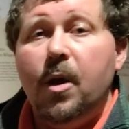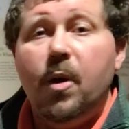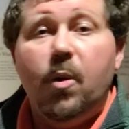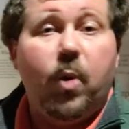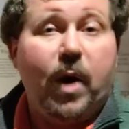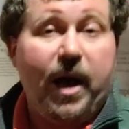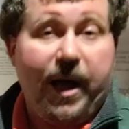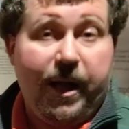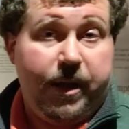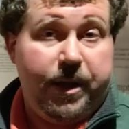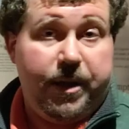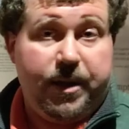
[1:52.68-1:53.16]

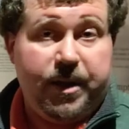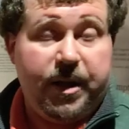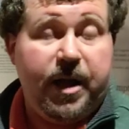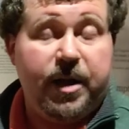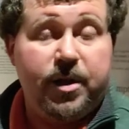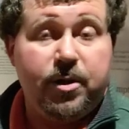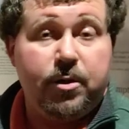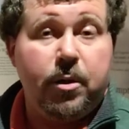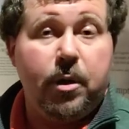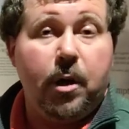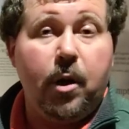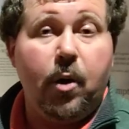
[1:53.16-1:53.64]
While it
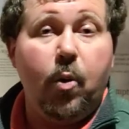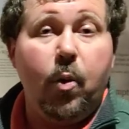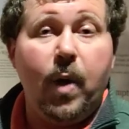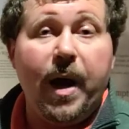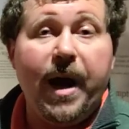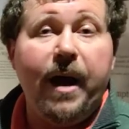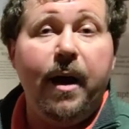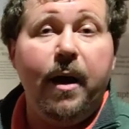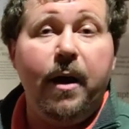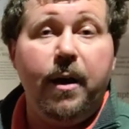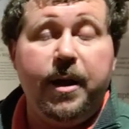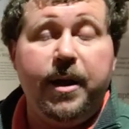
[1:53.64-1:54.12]
does grow
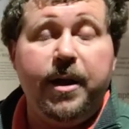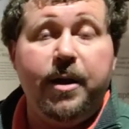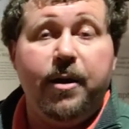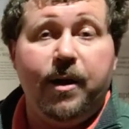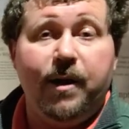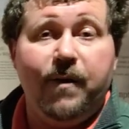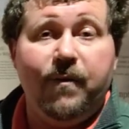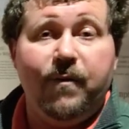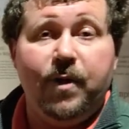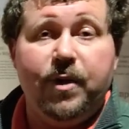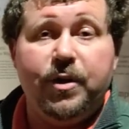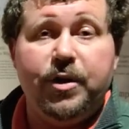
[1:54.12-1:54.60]
well
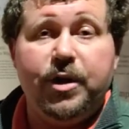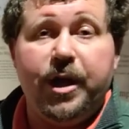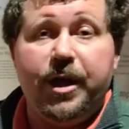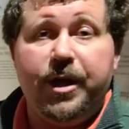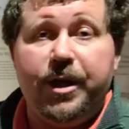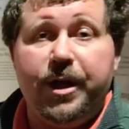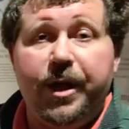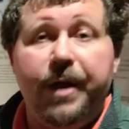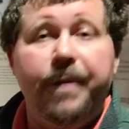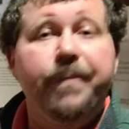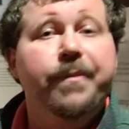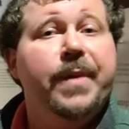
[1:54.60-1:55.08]
here in
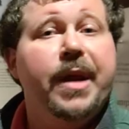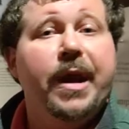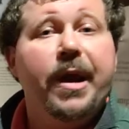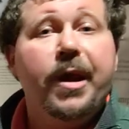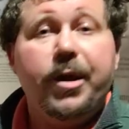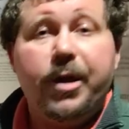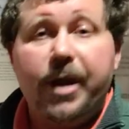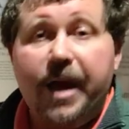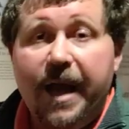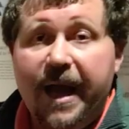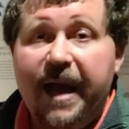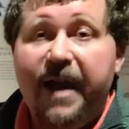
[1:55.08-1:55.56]
Virginia,
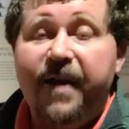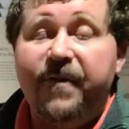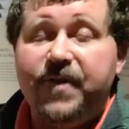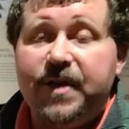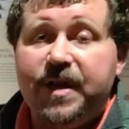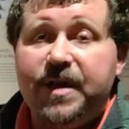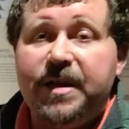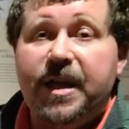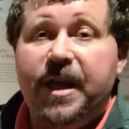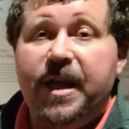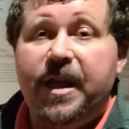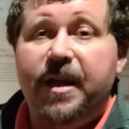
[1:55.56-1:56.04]
you have
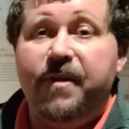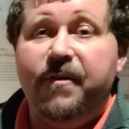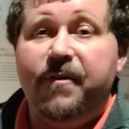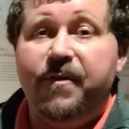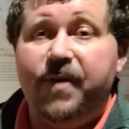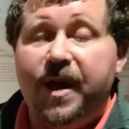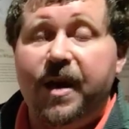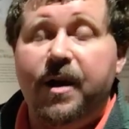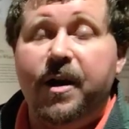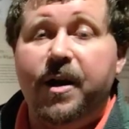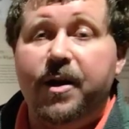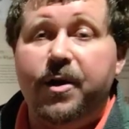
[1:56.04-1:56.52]
to take
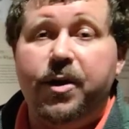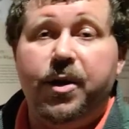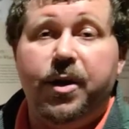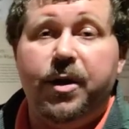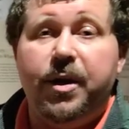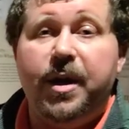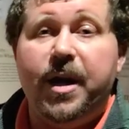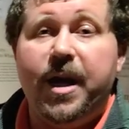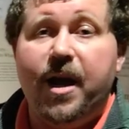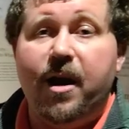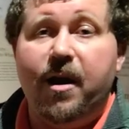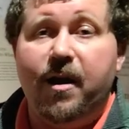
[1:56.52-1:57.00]
very
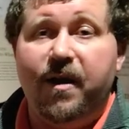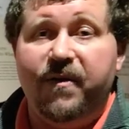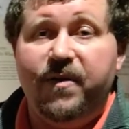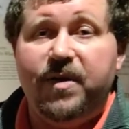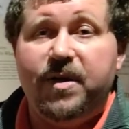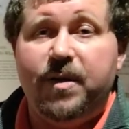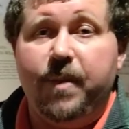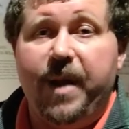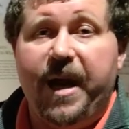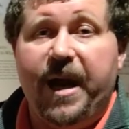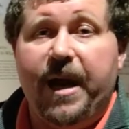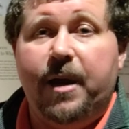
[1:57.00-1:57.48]
good care of
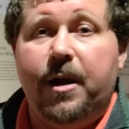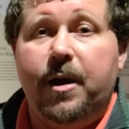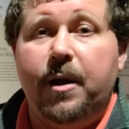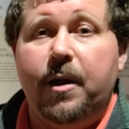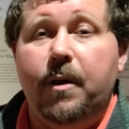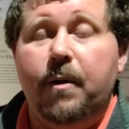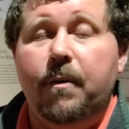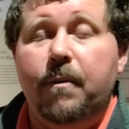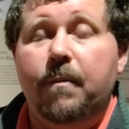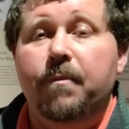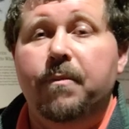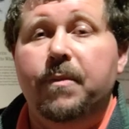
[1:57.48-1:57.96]
tobacco.
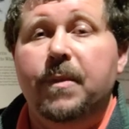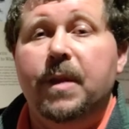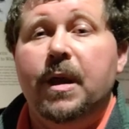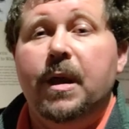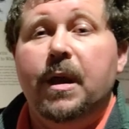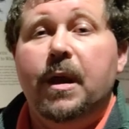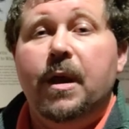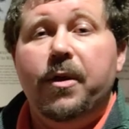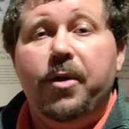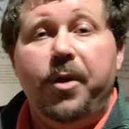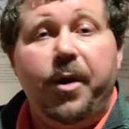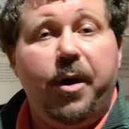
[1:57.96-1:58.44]

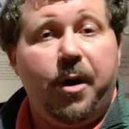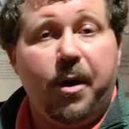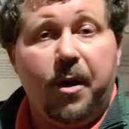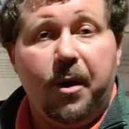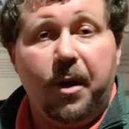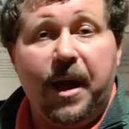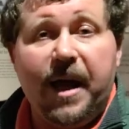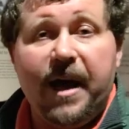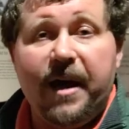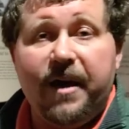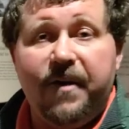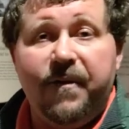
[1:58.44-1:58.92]
There are
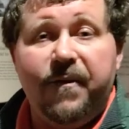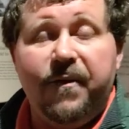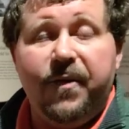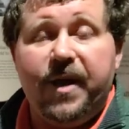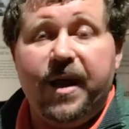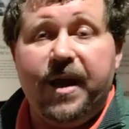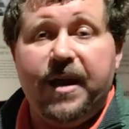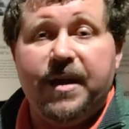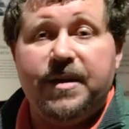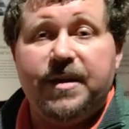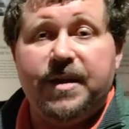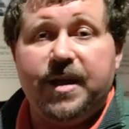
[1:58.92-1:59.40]
a lot of
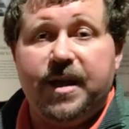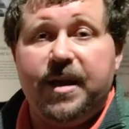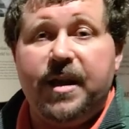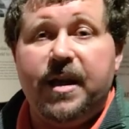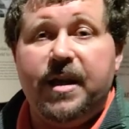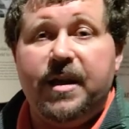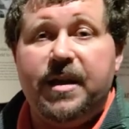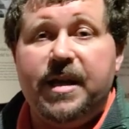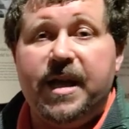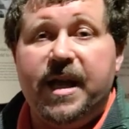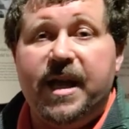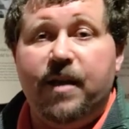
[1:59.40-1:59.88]
things that
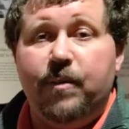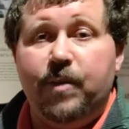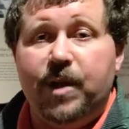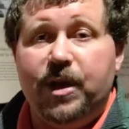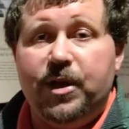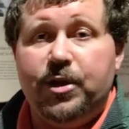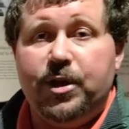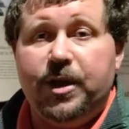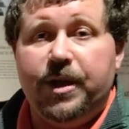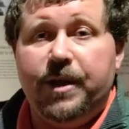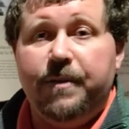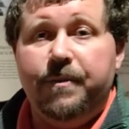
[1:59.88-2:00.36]
can
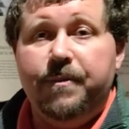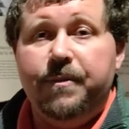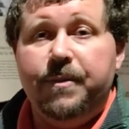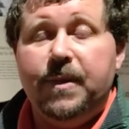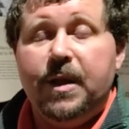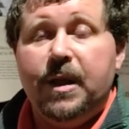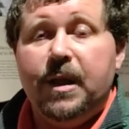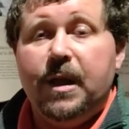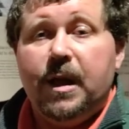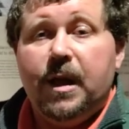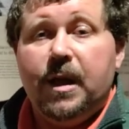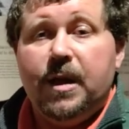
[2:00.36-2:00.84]
damage it.
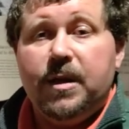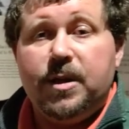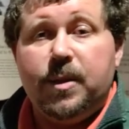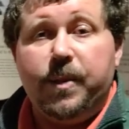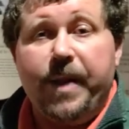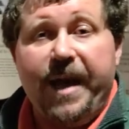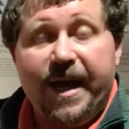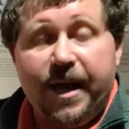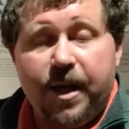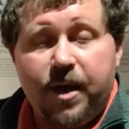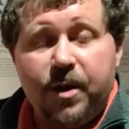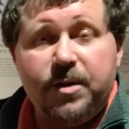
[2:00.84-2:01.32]

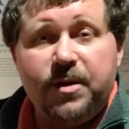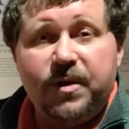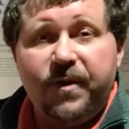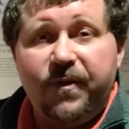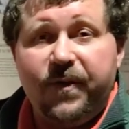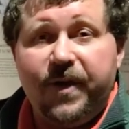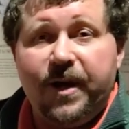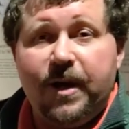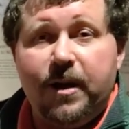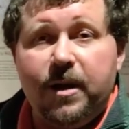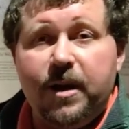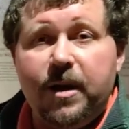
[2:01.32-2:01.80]
Tobacco is a
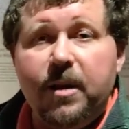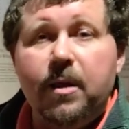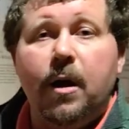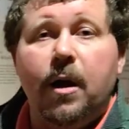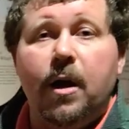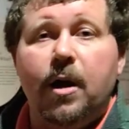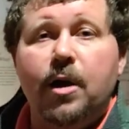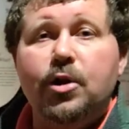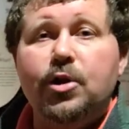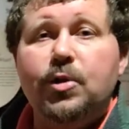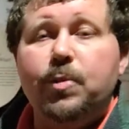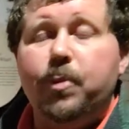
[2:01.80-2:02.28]
fairly
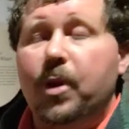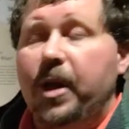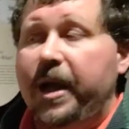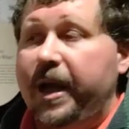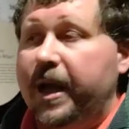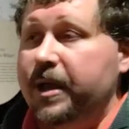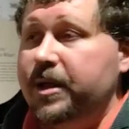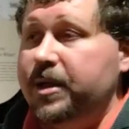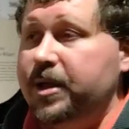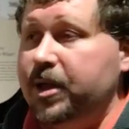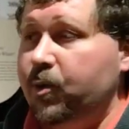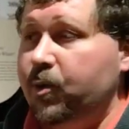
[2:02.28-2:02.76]
large plant.